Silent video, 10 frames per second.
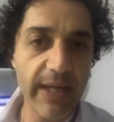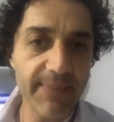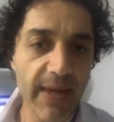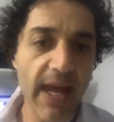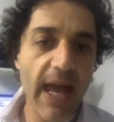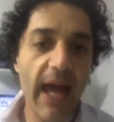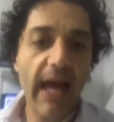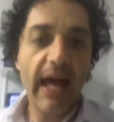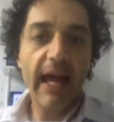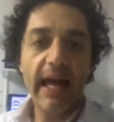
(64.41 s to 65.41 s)
week.
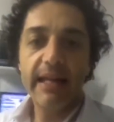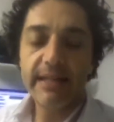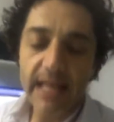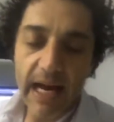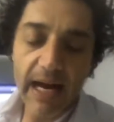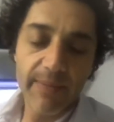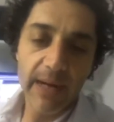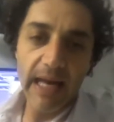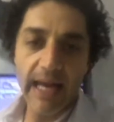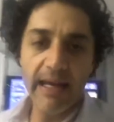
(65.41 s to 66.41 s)
And
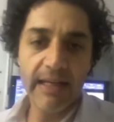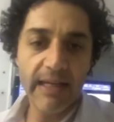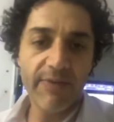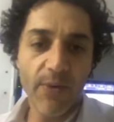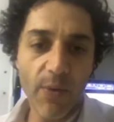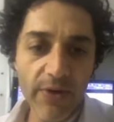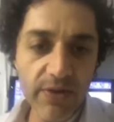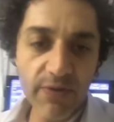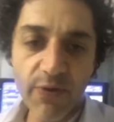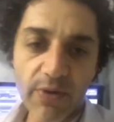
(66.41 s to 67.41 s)
if it
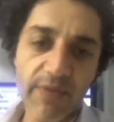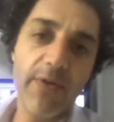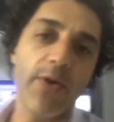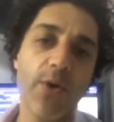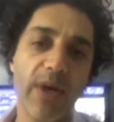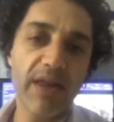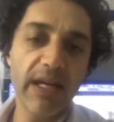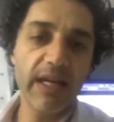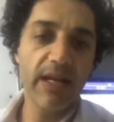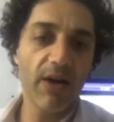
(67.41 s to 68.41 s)
wasn't for the very quick
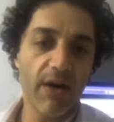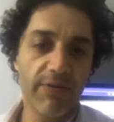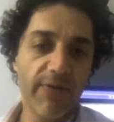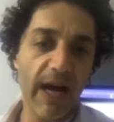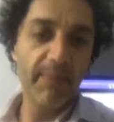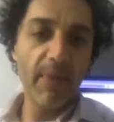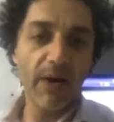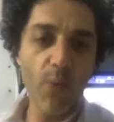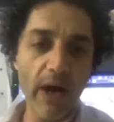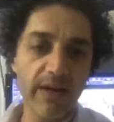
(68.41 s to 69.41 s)
thinking of
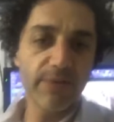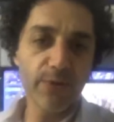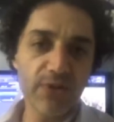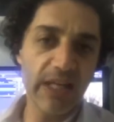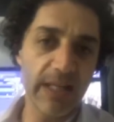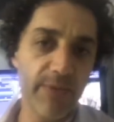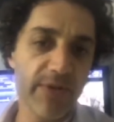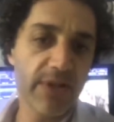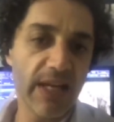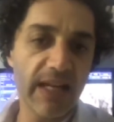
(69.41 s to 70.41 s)
my wonderful team
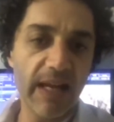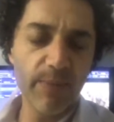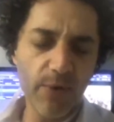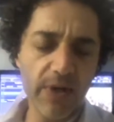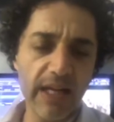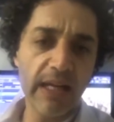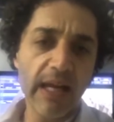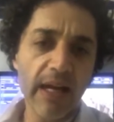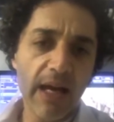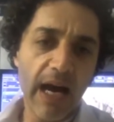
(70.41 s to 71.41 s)
on Sunday morning,
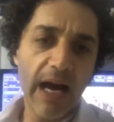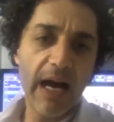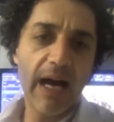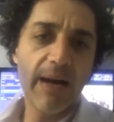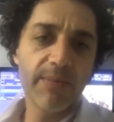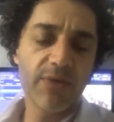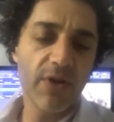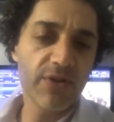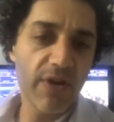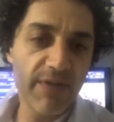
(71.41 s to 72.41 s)

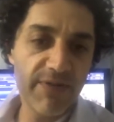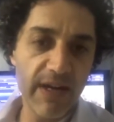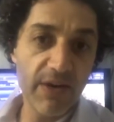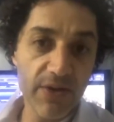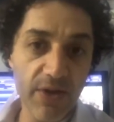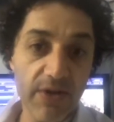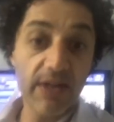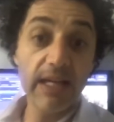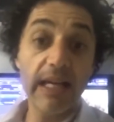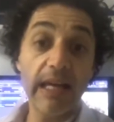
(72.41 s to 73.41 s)
Dr. Afir and Dr.
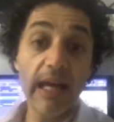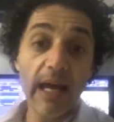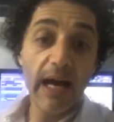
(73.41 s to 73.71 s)
Nikki,